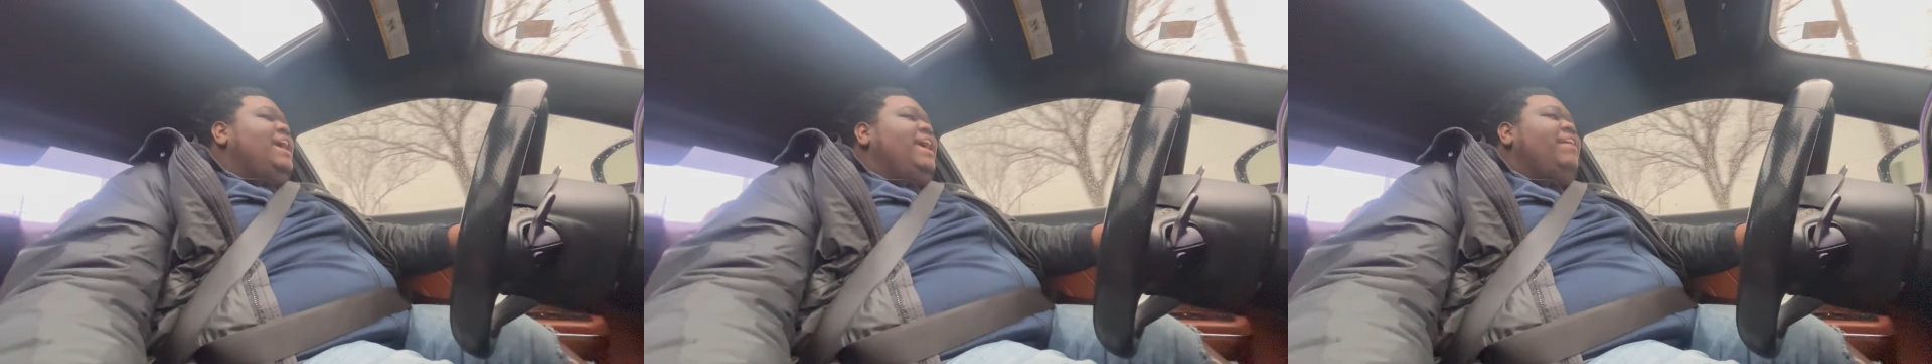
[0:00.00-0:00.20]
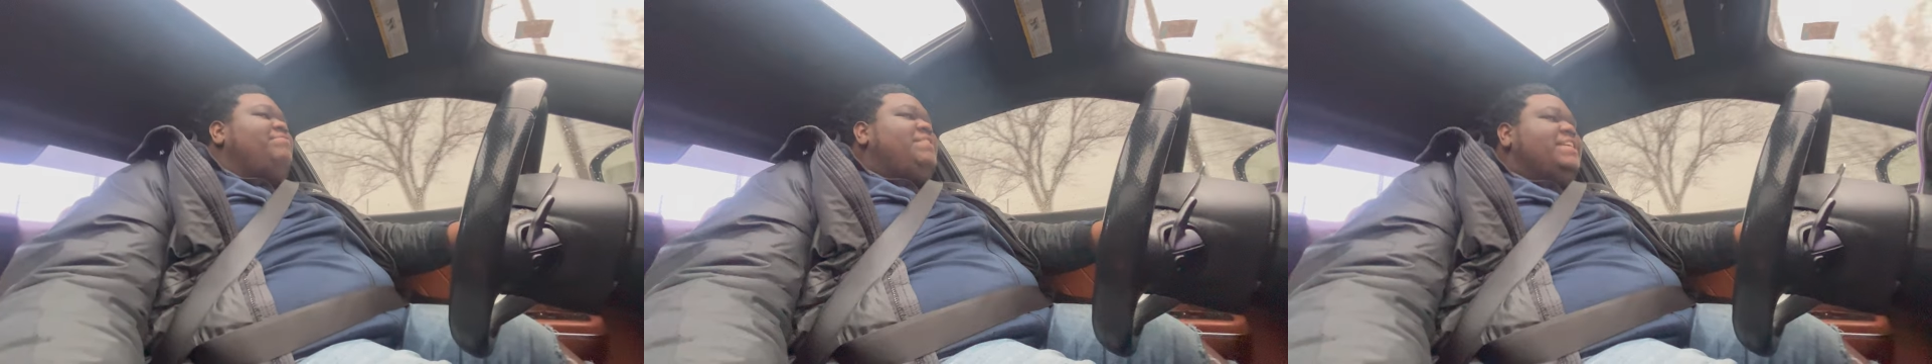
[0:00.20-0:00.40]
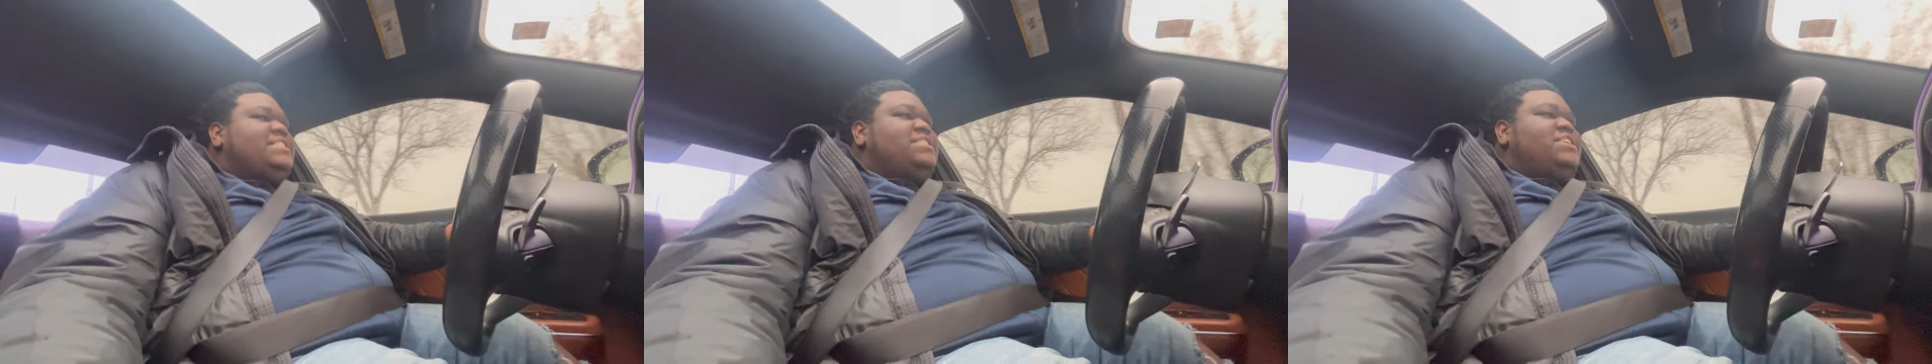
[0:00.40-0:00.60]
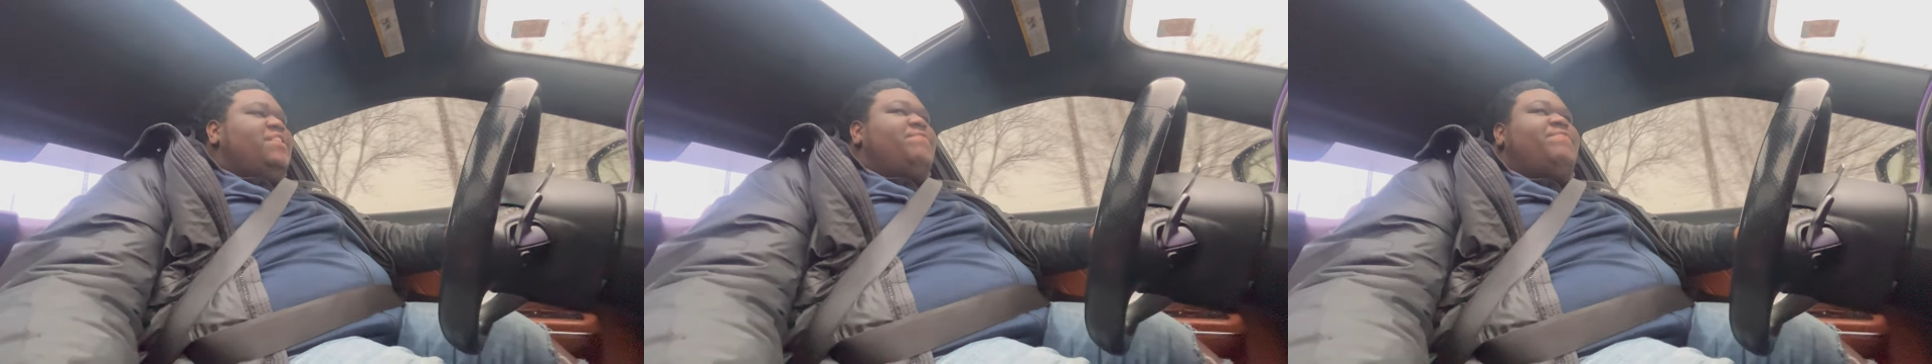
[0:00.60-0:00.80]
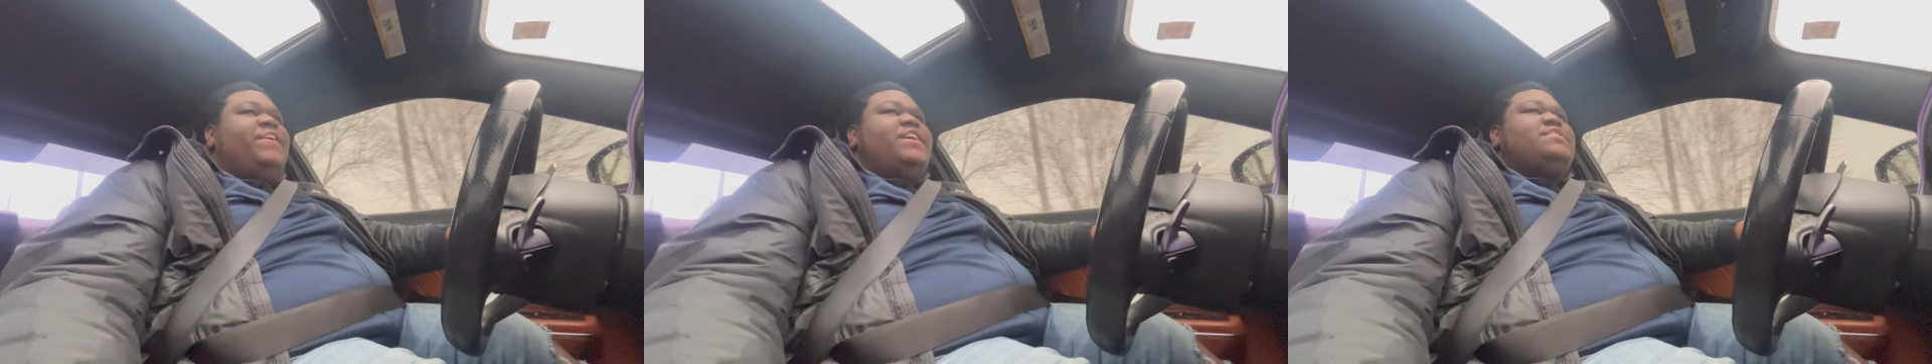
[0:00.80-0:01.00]
if this is
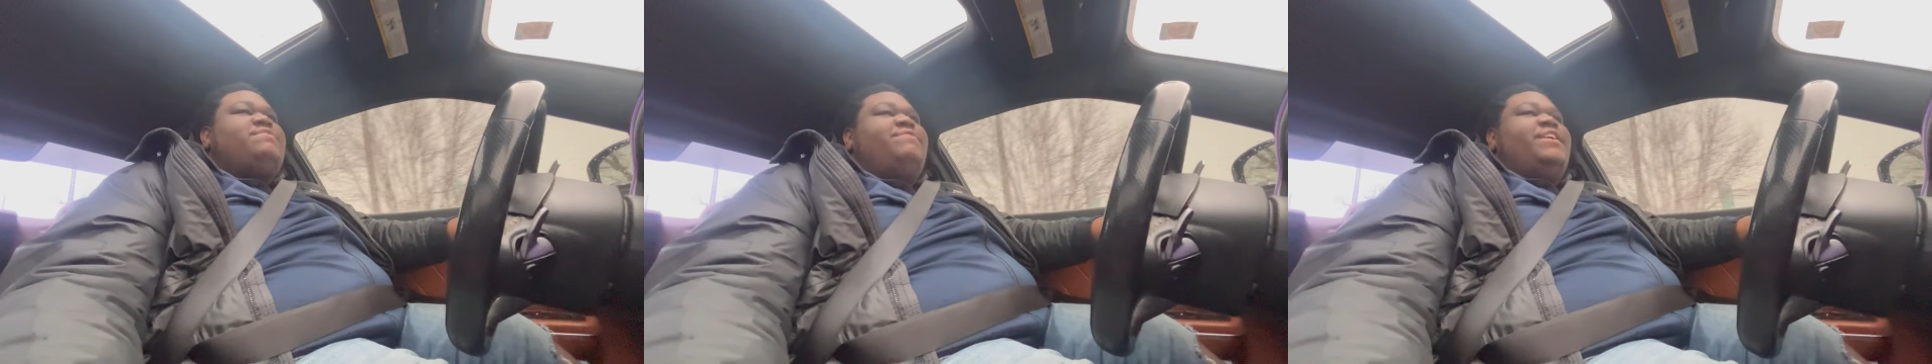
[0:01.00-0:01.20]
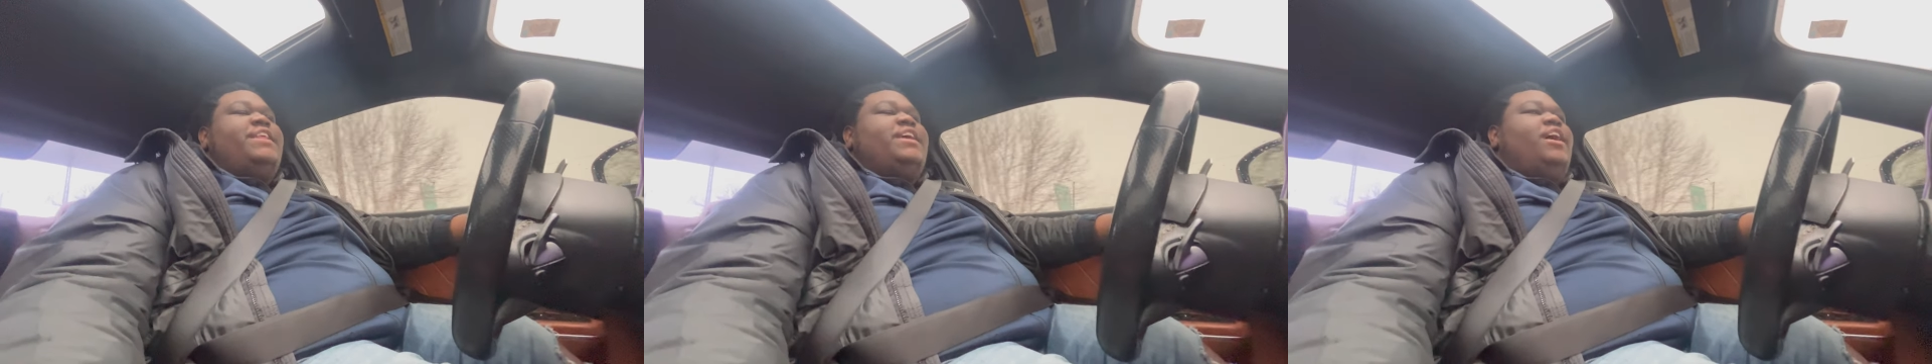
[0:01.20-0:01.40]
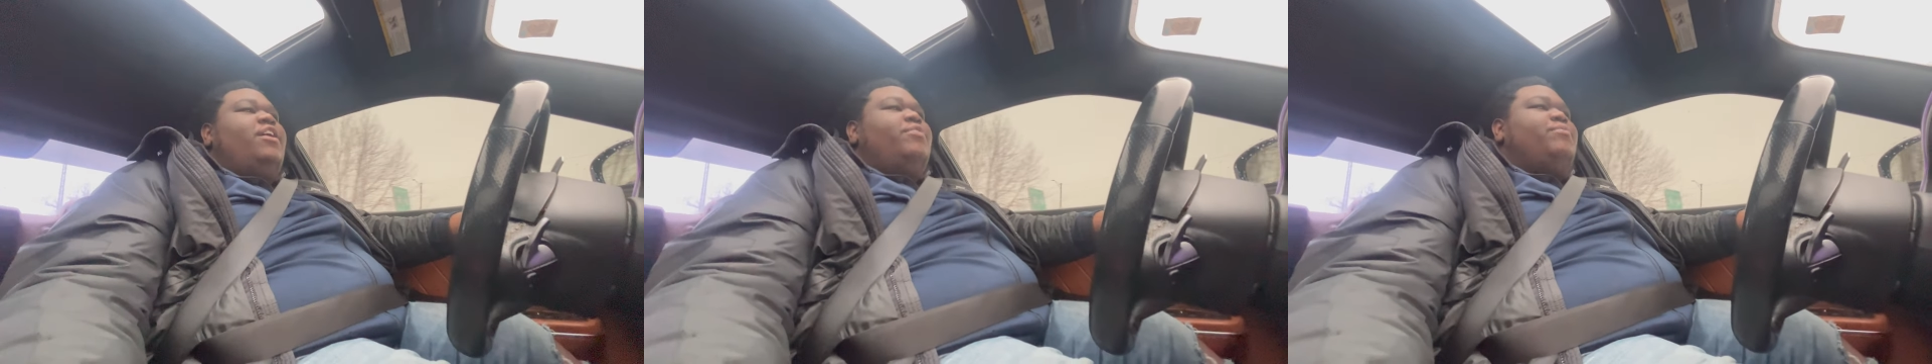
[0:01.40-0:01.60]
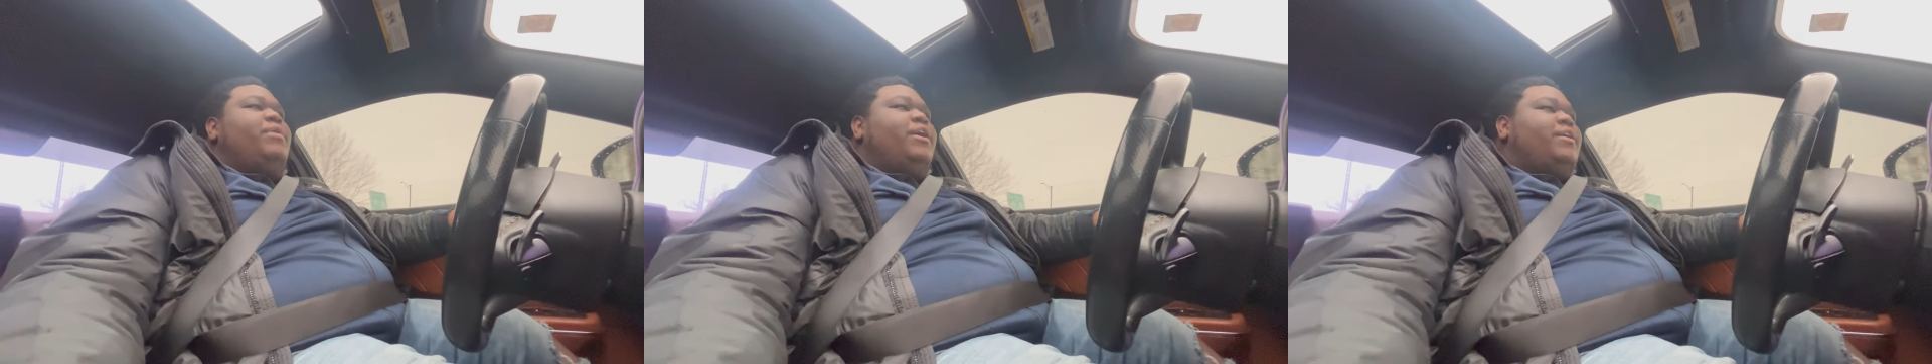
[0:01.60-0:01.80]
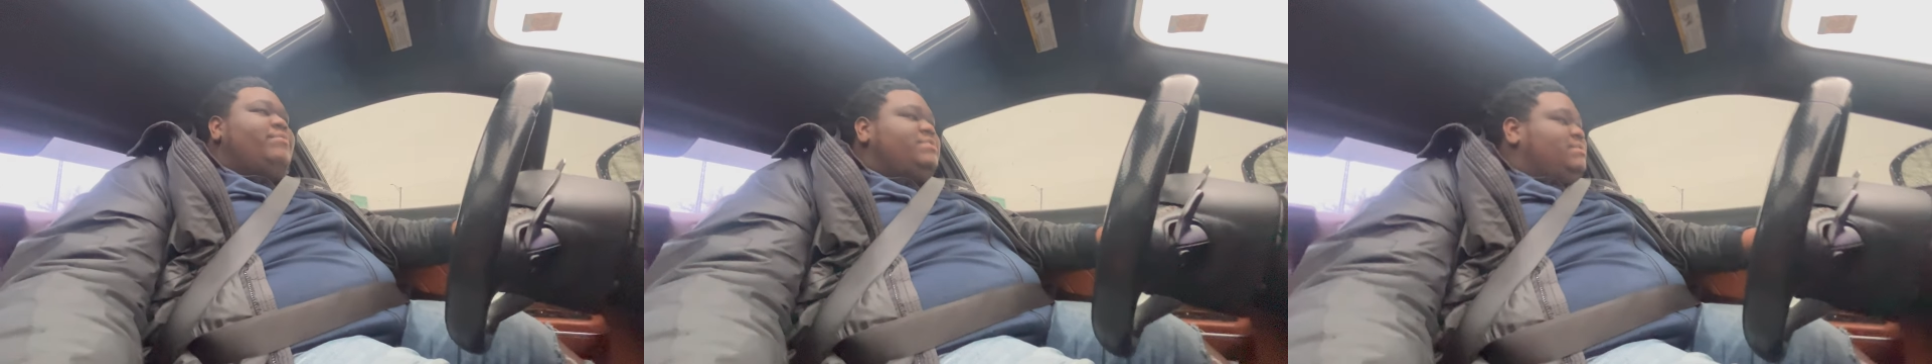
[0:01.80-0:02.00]
your first video,
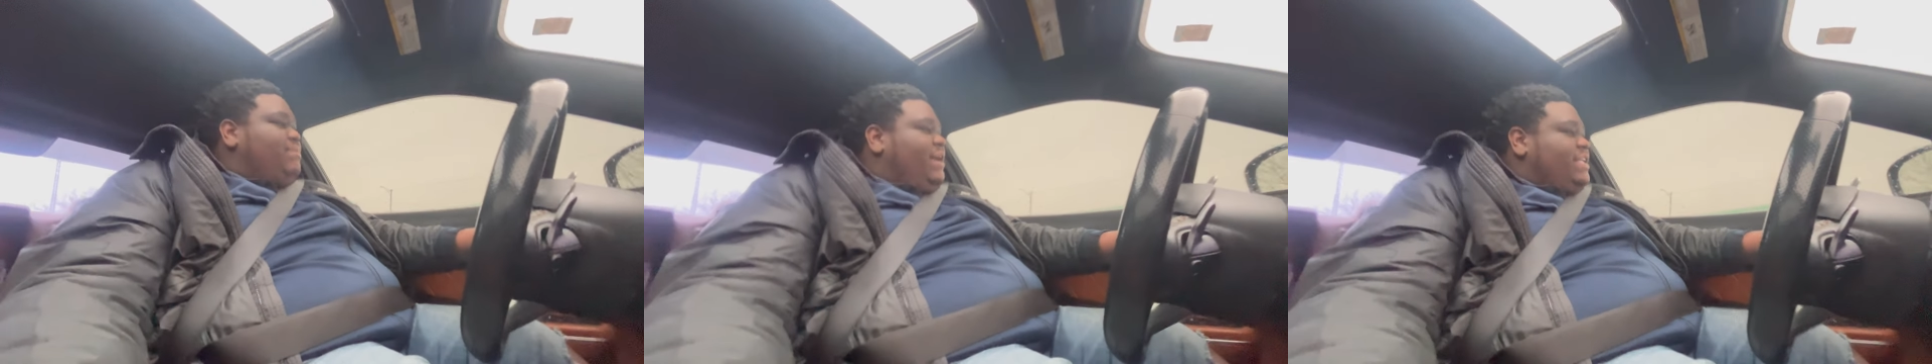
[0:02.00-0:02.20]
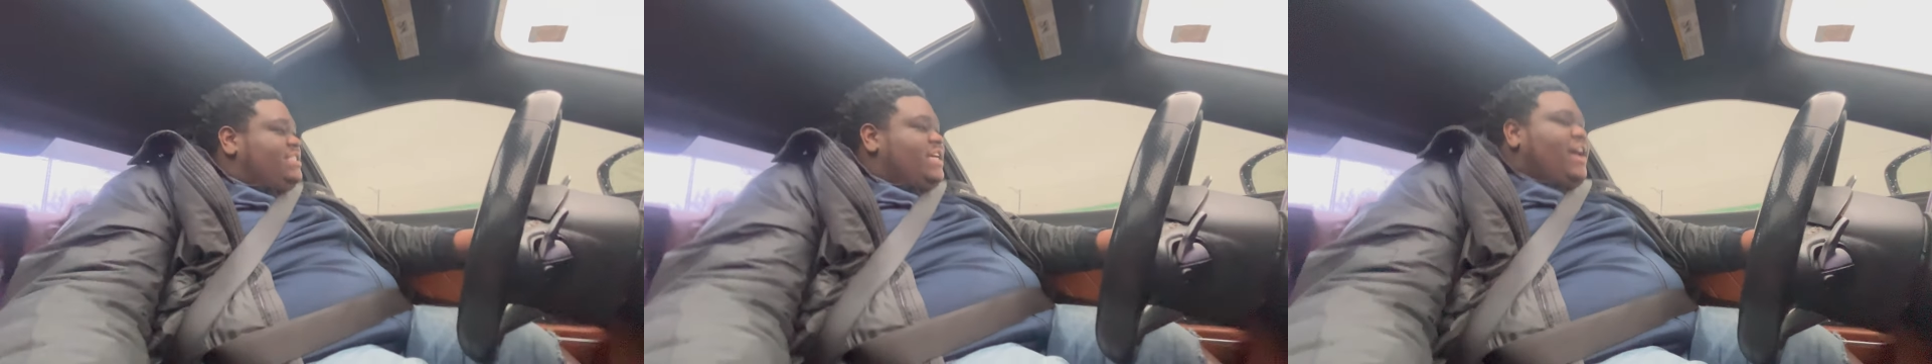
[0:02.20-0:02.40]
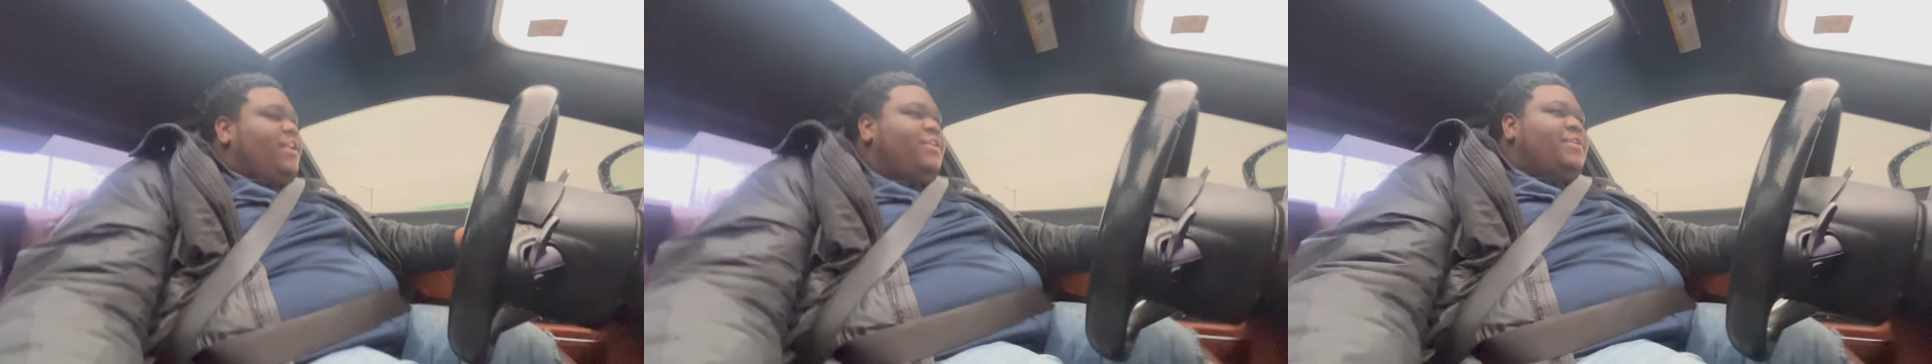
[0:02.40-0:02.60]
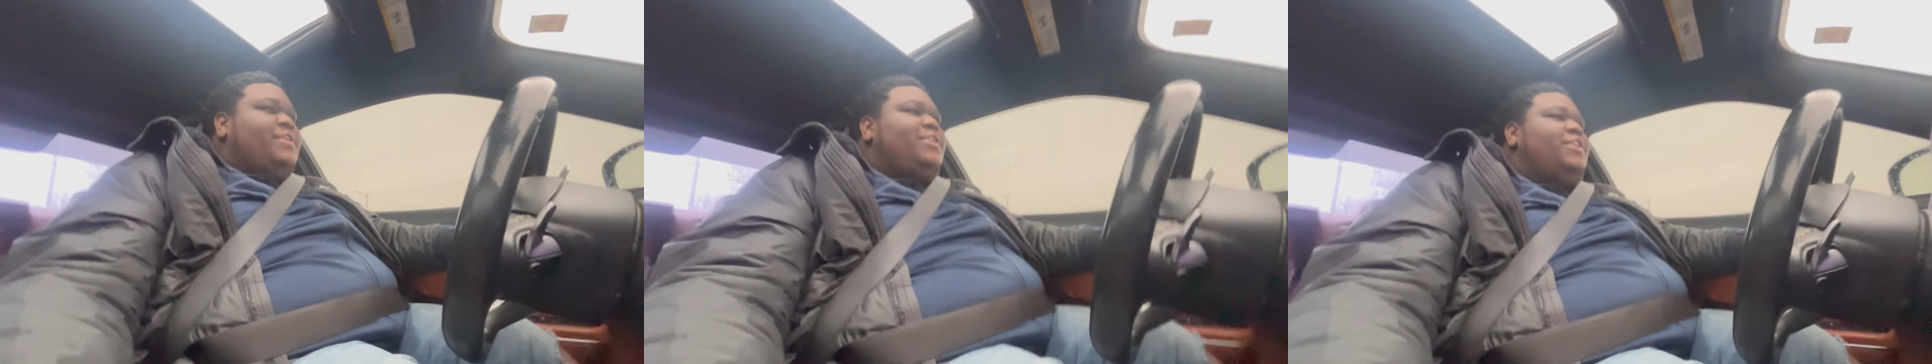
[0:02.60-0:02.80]
welcome to my channel.